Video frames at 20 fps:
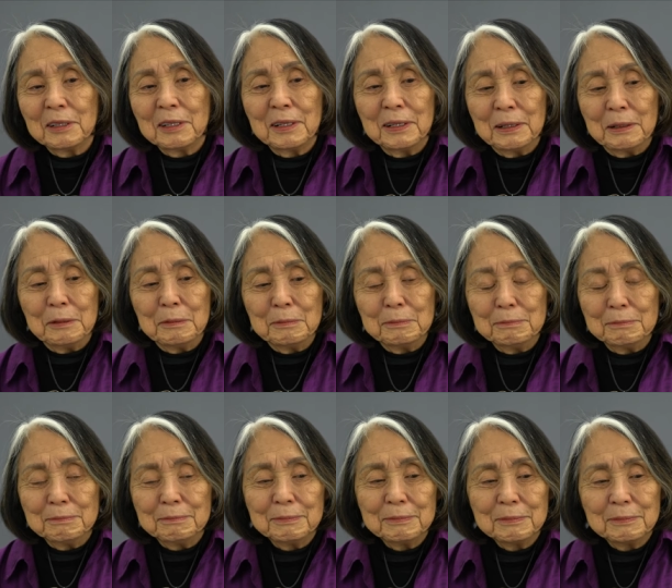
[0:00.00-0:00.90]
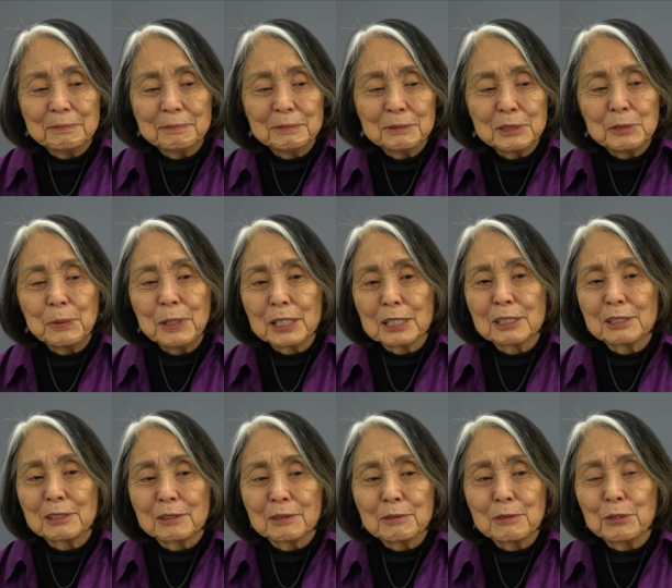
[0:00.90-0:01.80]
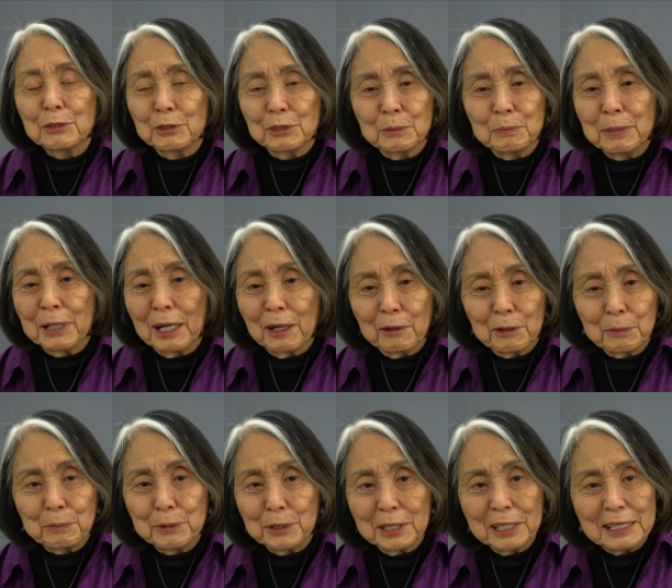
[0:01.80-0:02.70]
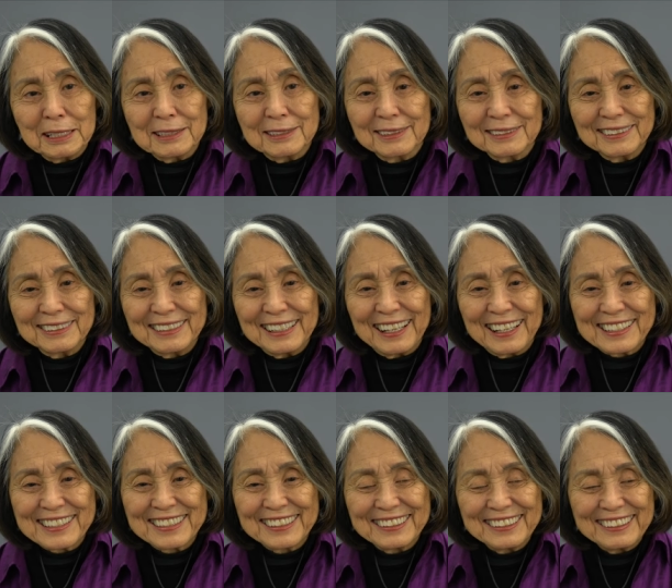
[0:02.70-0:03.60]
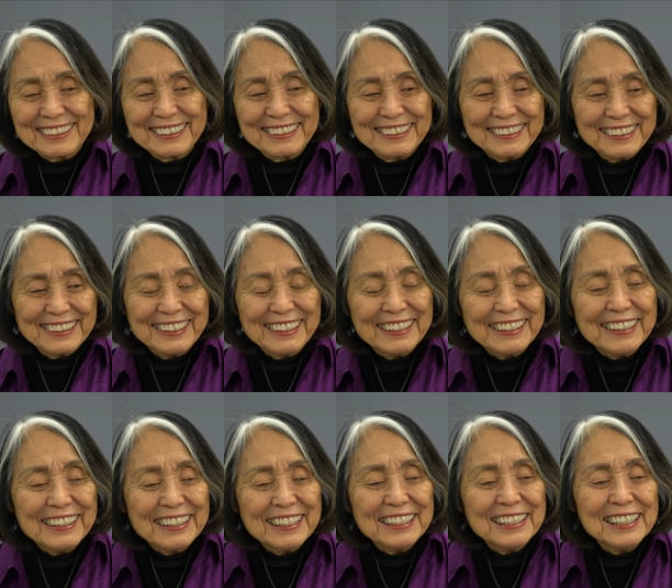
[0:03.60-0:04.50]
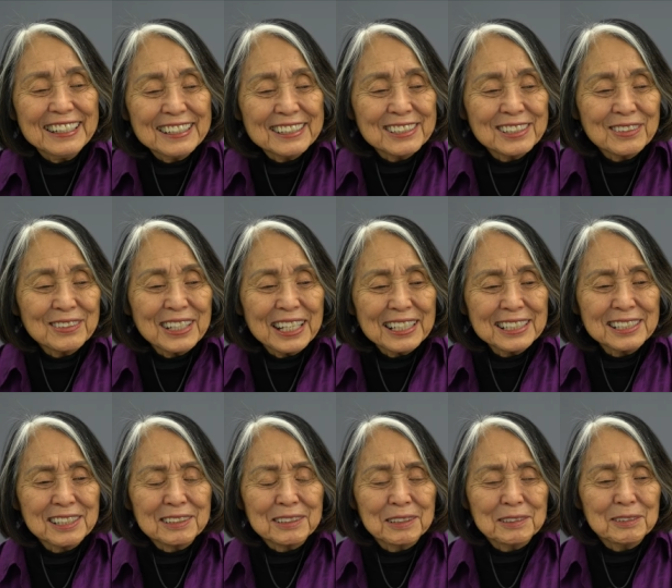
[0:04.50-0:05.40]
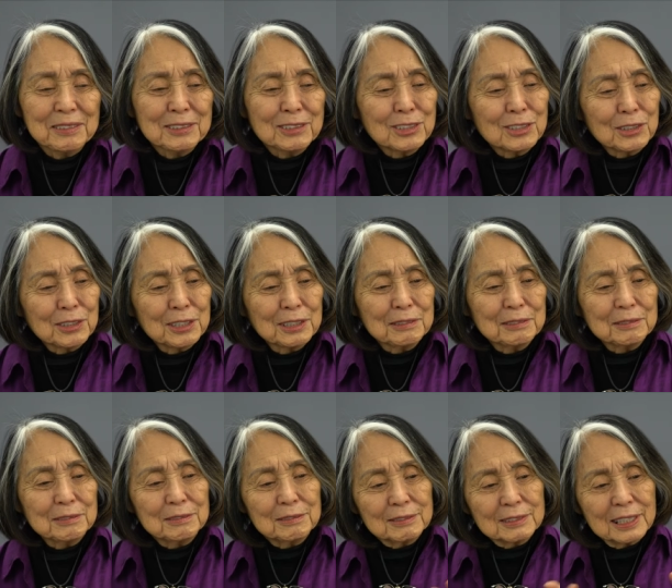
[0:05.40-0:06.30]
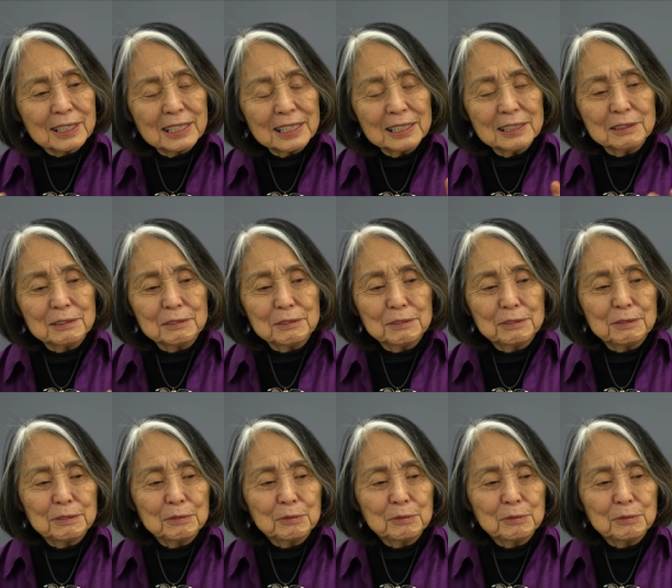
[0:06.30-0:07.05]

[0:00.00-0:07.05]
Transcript: Uh, speaks truth to power pretty easily, actually. So that's a short kind of,